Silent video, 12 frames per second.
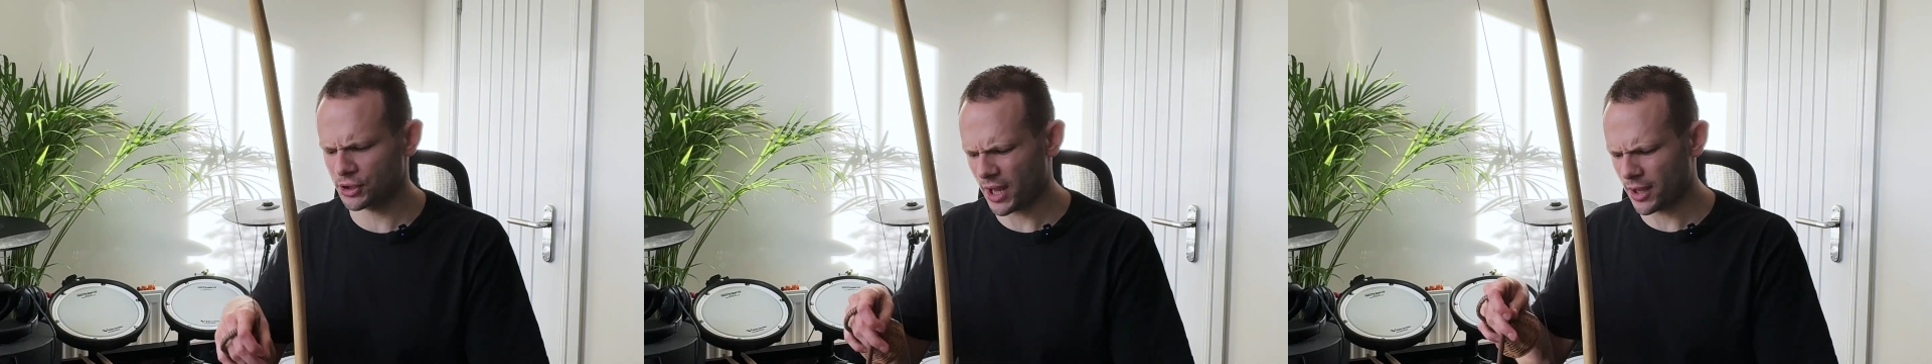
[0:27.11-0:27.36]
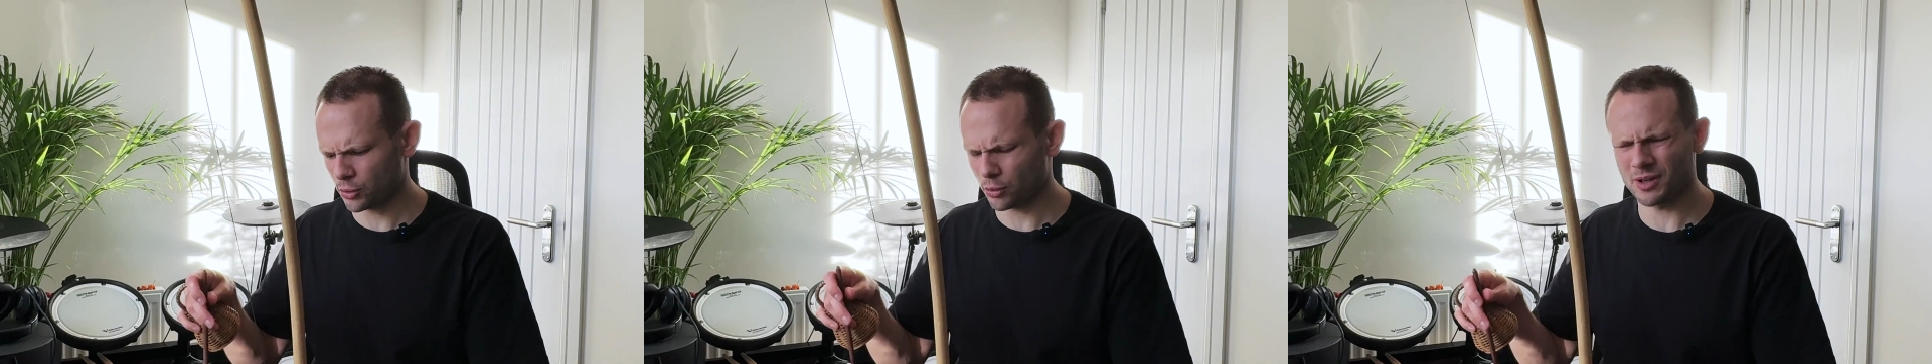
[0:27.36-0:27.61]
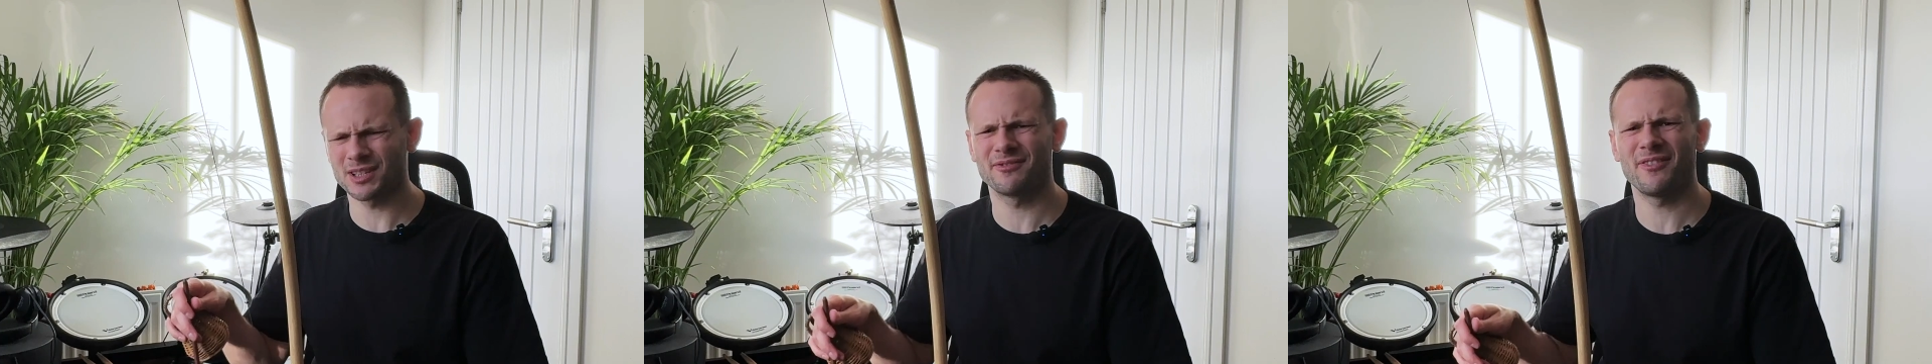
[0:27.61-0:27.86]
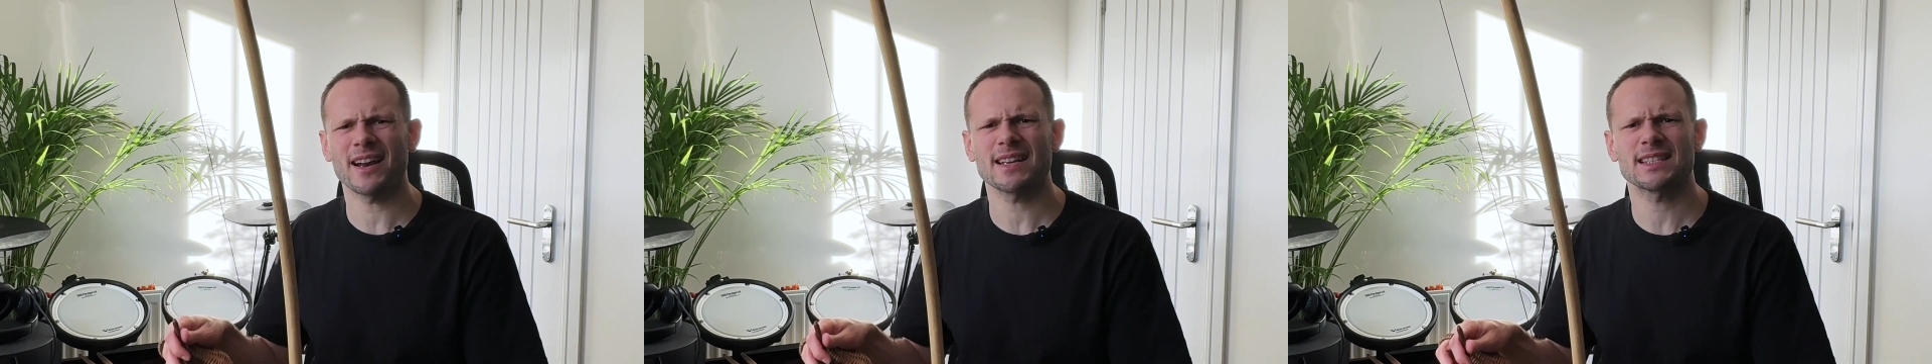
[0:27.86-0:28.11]
Dentro is
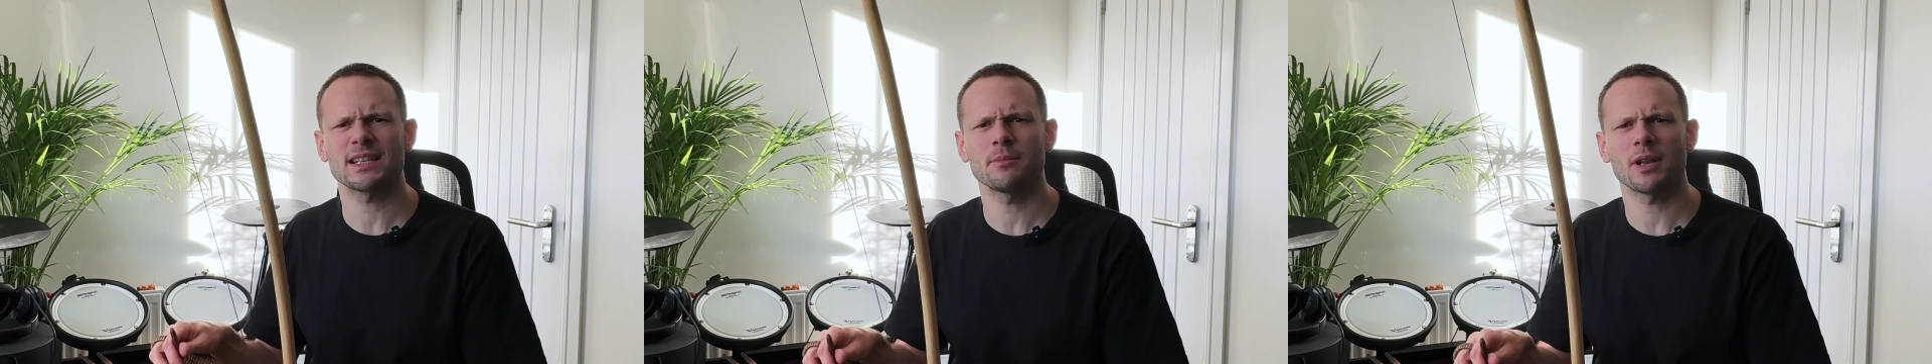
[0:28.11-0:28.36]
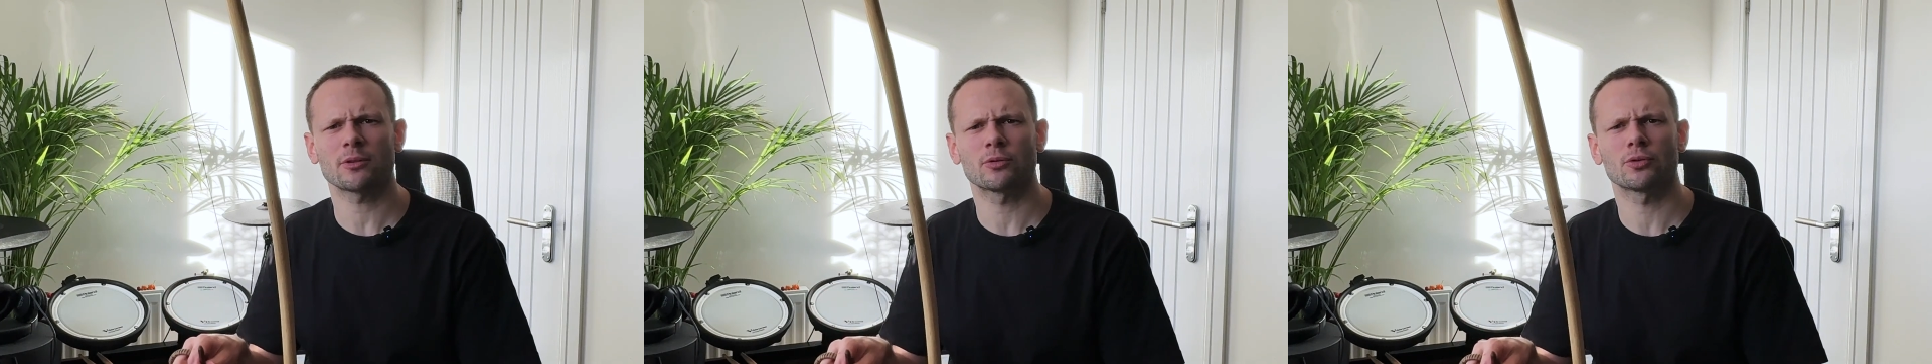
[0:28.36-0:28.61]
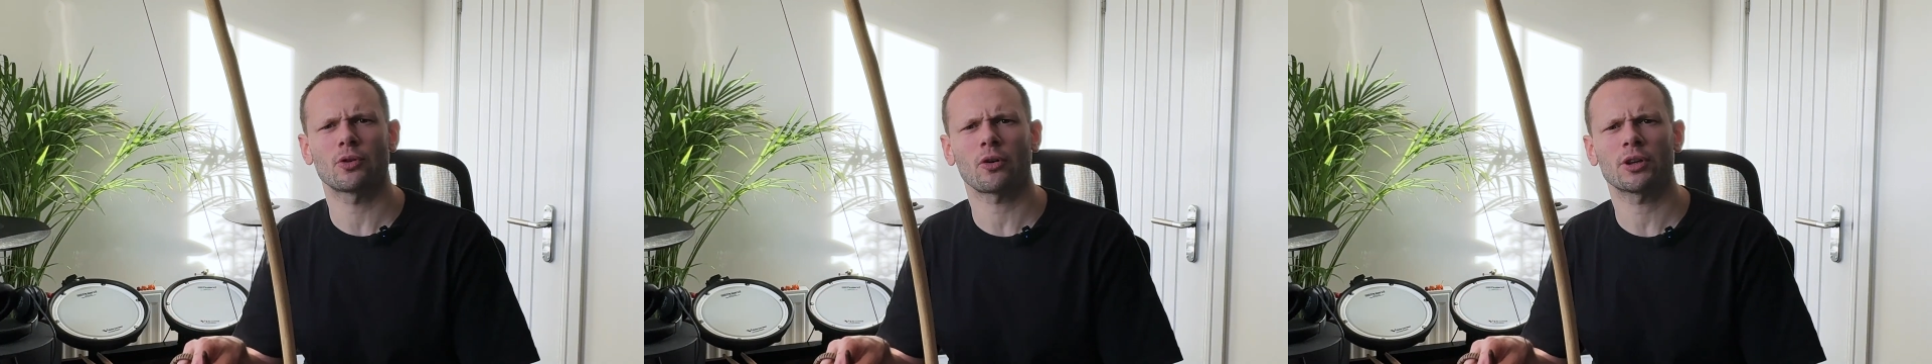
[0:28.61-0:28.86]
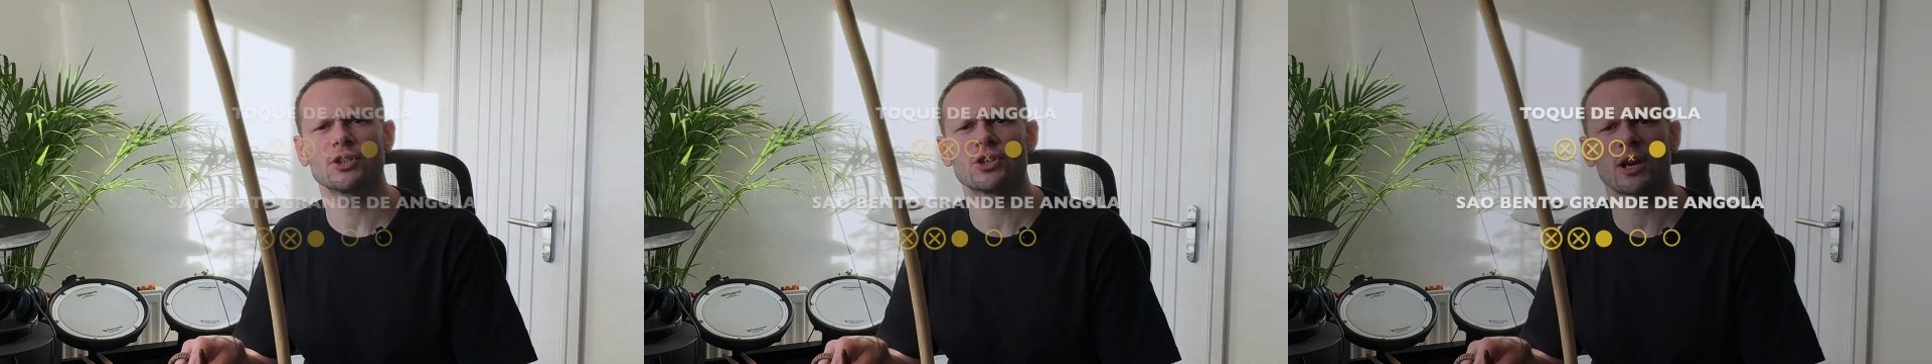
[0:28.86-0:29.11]
very similar to
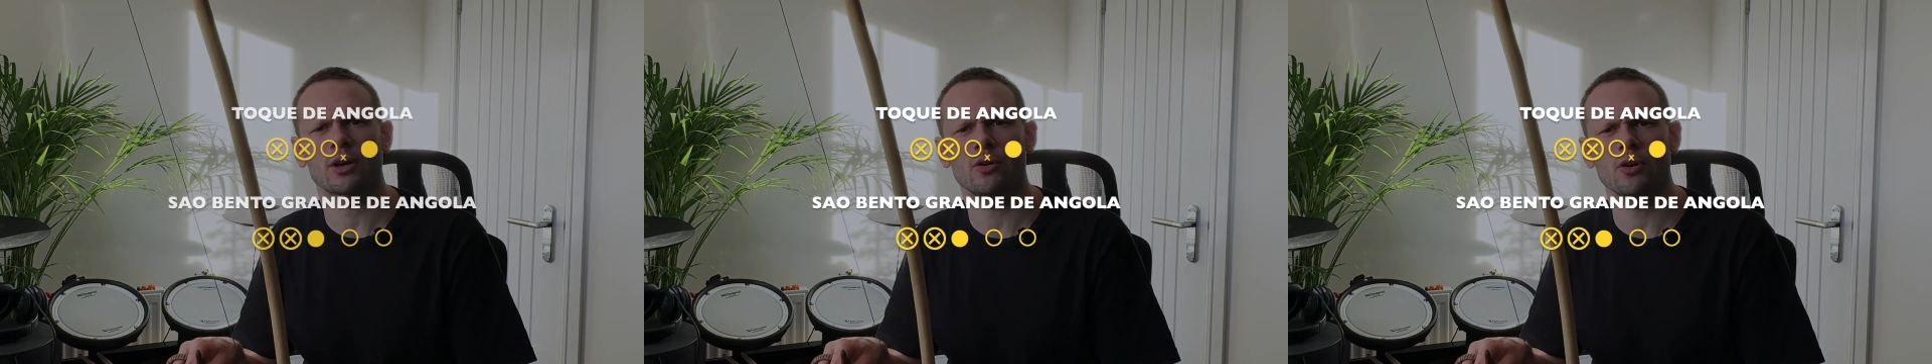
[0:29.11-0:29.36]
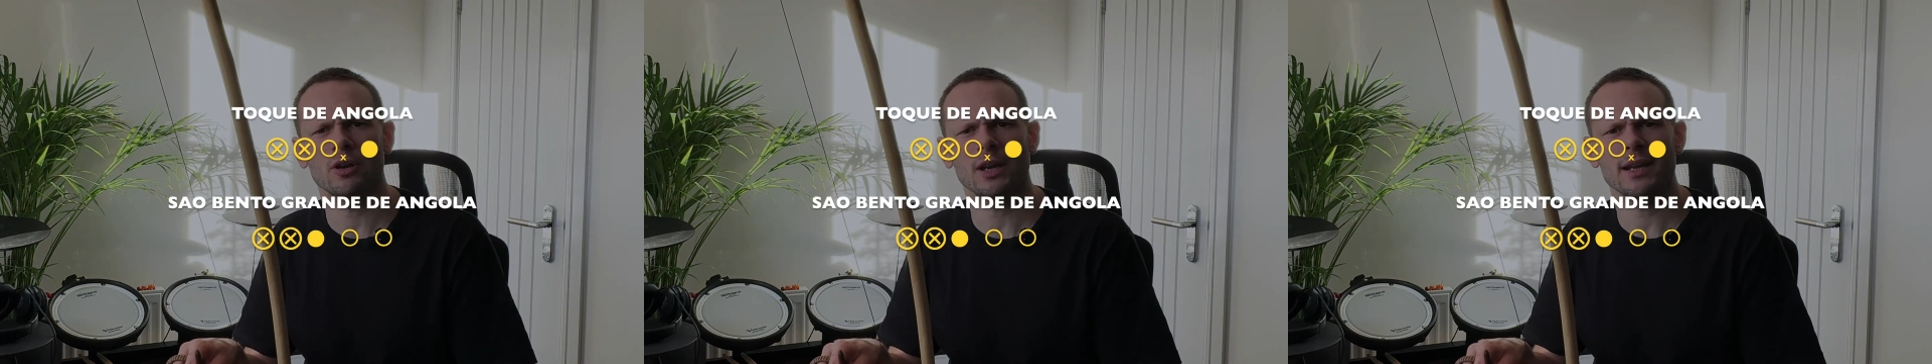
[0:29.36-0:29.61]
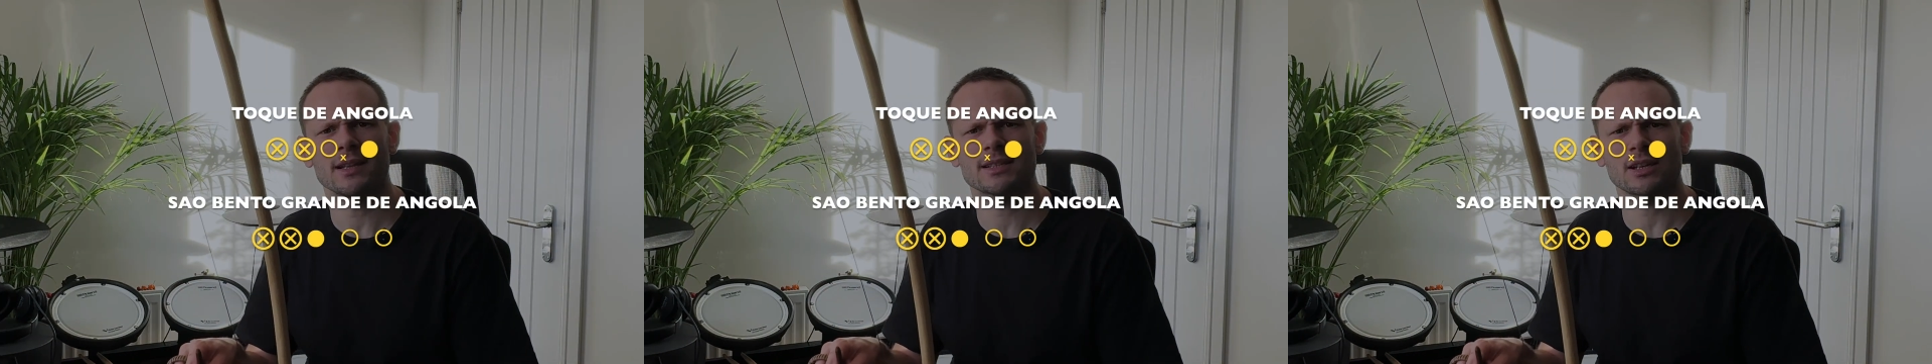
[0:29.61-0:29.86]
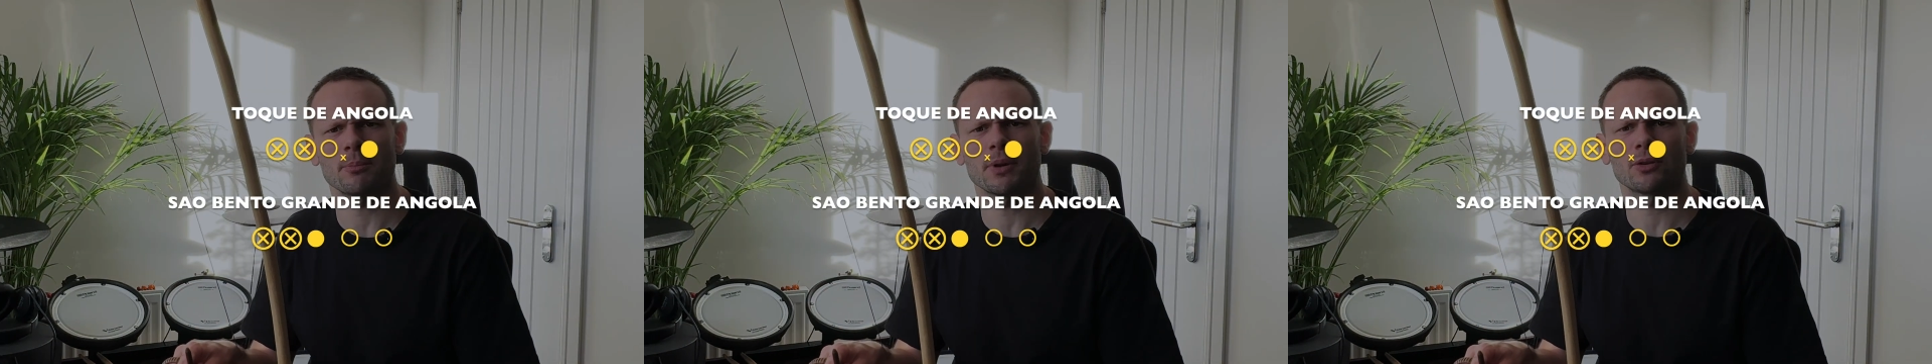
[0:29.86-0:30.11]
Toque de Angola and
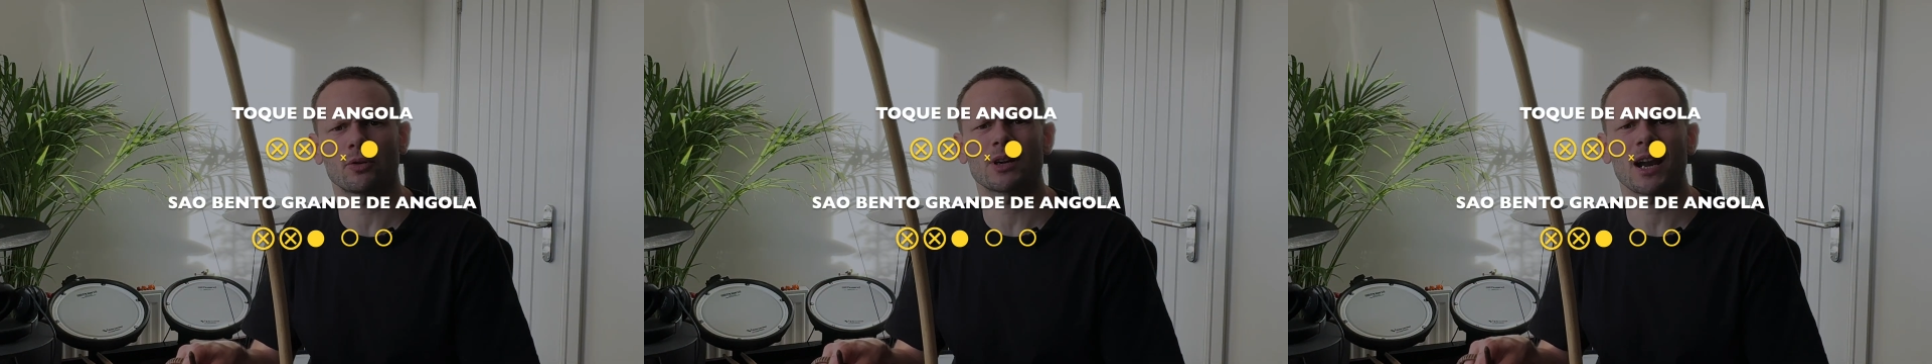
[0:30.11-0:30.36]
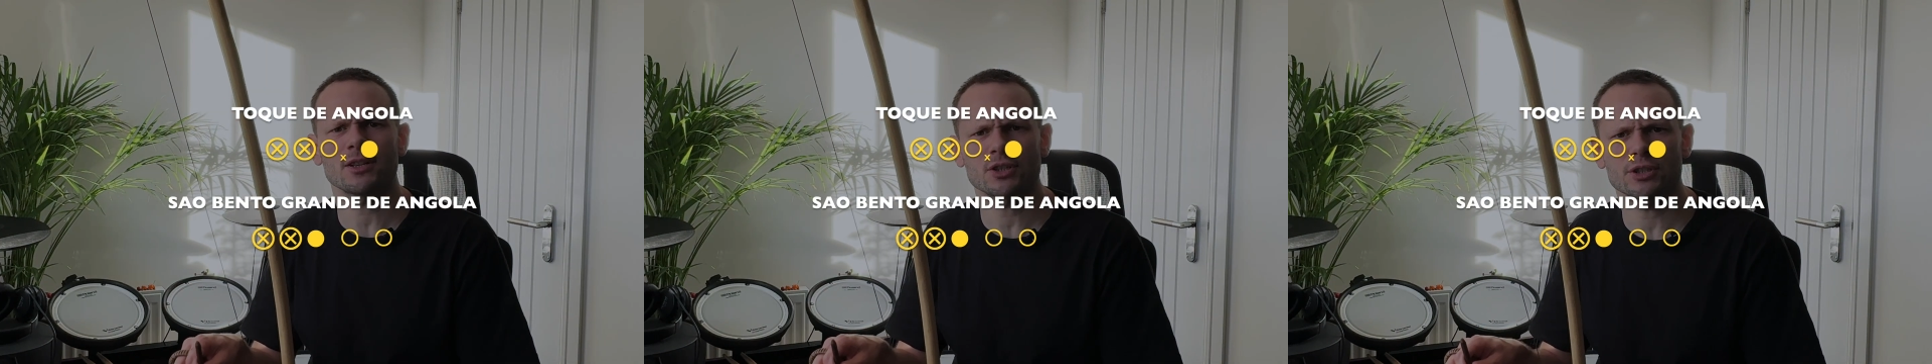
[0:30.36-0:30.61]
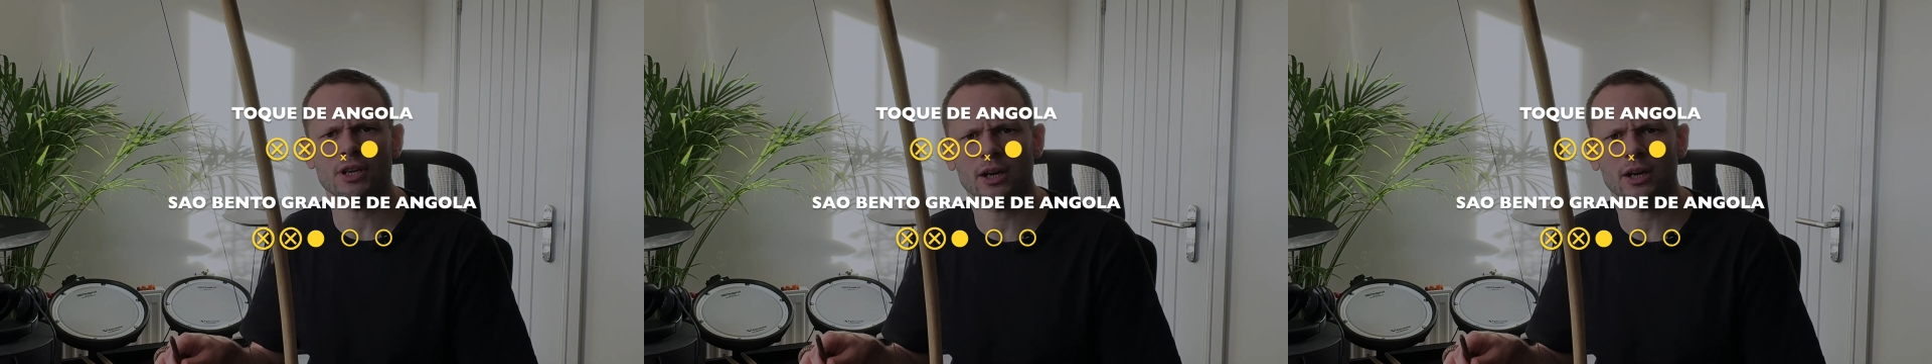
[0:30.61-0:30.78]
Sambendo Grande de